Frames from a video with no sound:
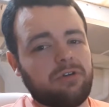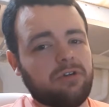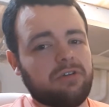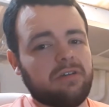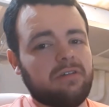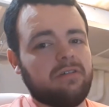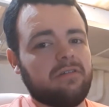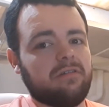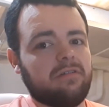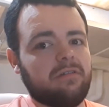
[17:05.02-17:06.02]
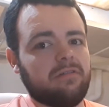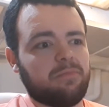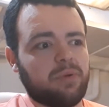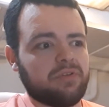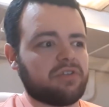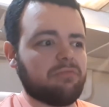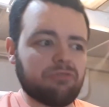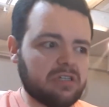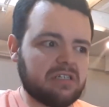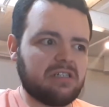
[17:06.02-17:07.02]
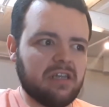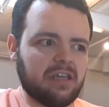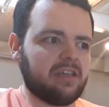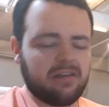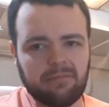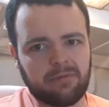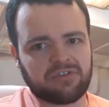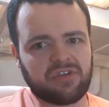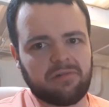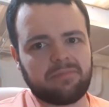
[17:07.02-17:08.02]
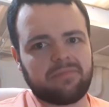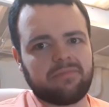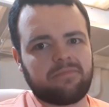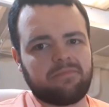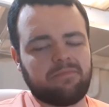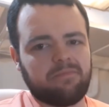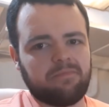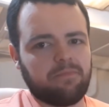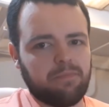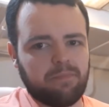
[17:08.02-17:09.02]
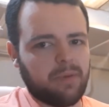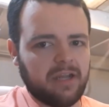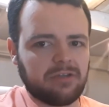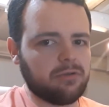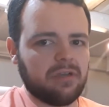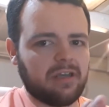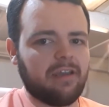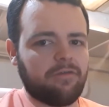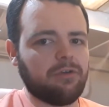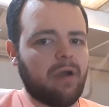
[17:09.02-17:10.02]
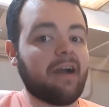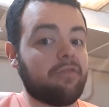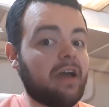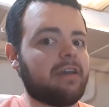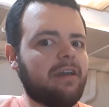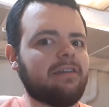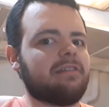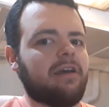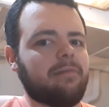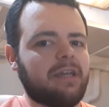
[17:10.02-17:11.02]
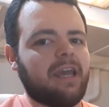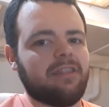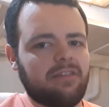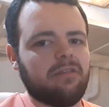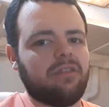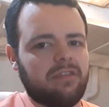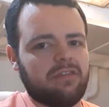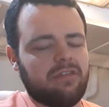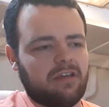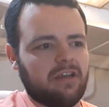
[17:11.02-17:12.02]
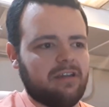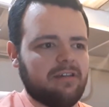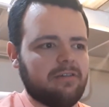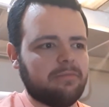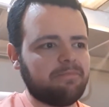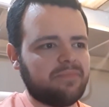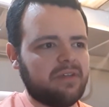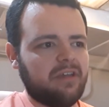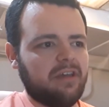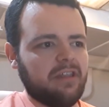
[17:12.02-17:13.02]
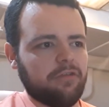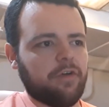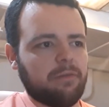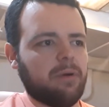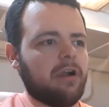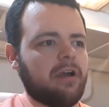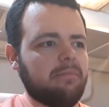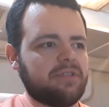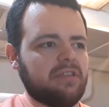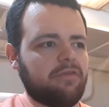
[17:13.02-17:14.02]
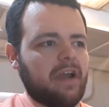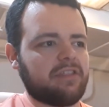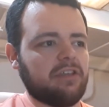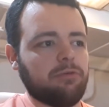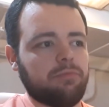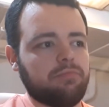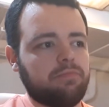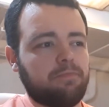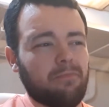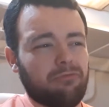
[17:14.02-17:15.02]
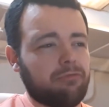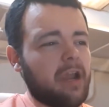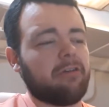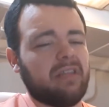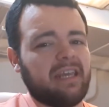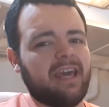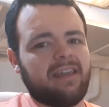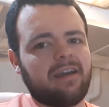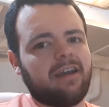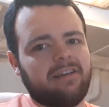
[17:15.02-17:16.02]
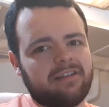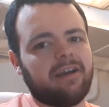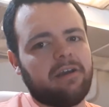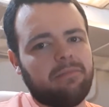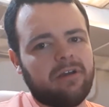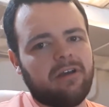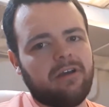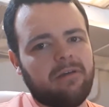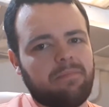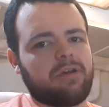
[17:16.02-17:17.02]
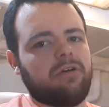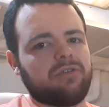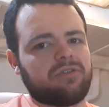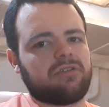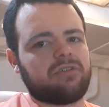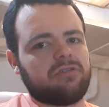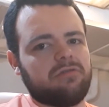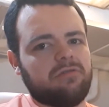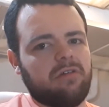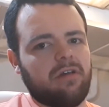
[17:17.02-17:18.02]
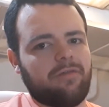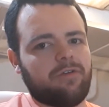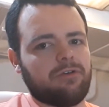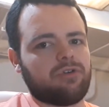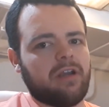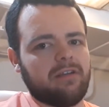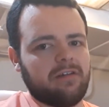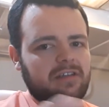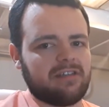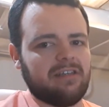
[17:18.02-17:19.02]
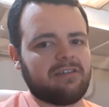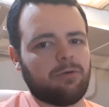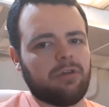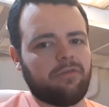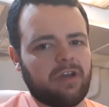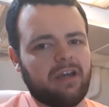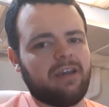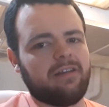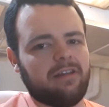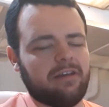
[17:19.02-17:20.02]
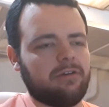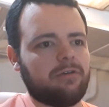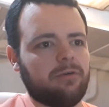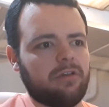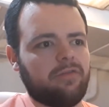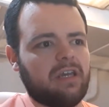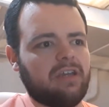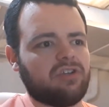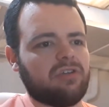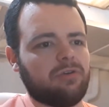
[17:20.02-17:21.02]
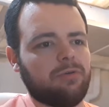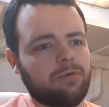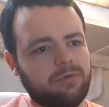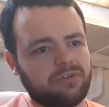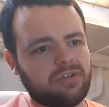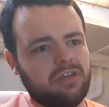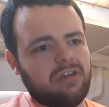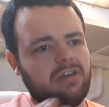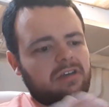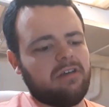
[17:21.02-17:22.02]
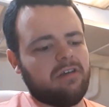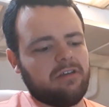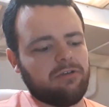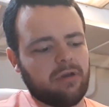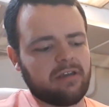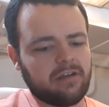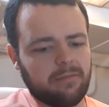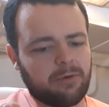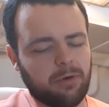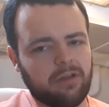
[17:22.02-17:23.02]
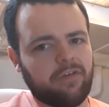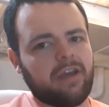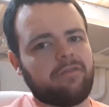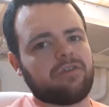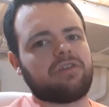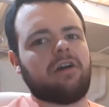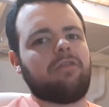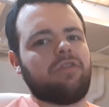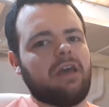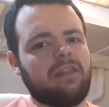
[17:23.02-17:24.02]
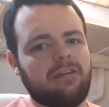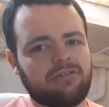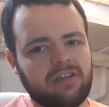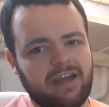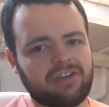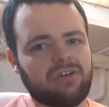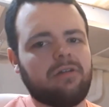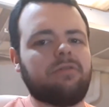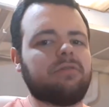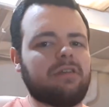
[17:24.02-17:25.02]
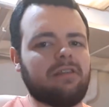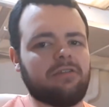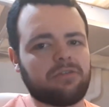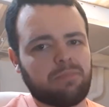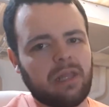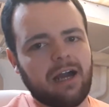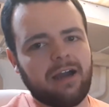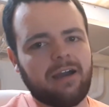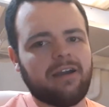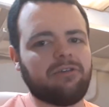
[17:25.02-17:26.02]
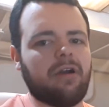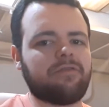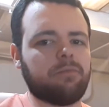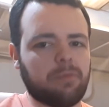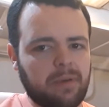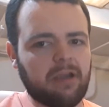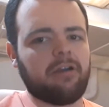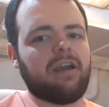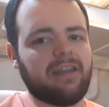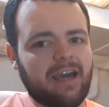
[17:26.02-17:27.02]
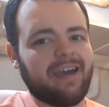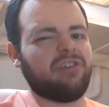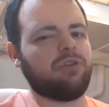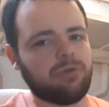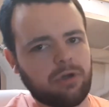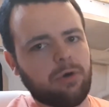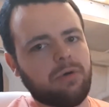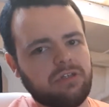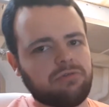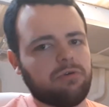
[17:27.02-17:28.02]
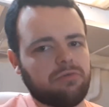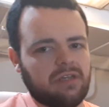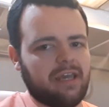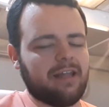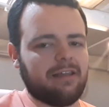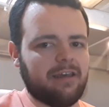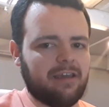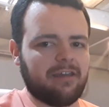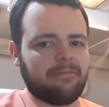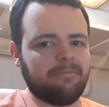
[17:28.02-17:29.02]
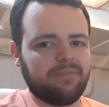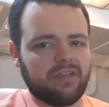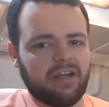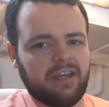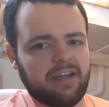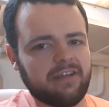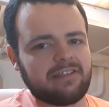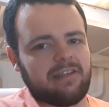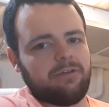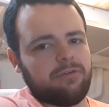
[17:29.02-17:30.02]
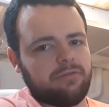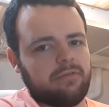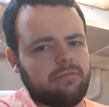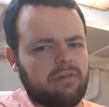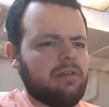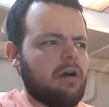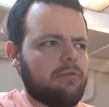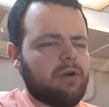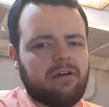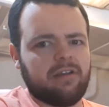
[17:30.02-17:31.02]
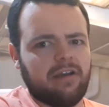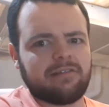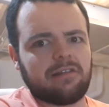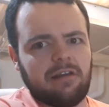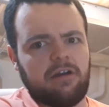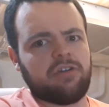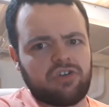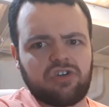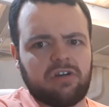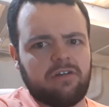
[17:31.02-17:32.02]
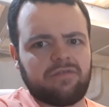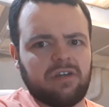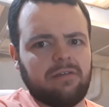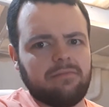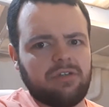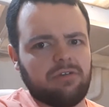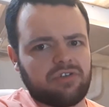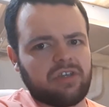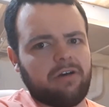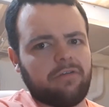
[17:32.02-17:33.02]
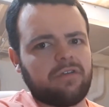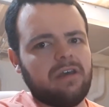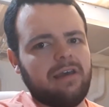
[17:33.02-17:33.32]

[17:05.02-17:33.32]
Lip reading: could put some ridiculous numbers up by doing, if you have that kind of time. Again, the fun part comes in the fact that you rarely get that kind of time, because if you're trying to exceed qualification totals, you end up qualifying for stuff, then there's nationals, then there's blah, and you have to prepare kind of as you go, and you don't get like a nice little, a nice large chunk of time to yourself.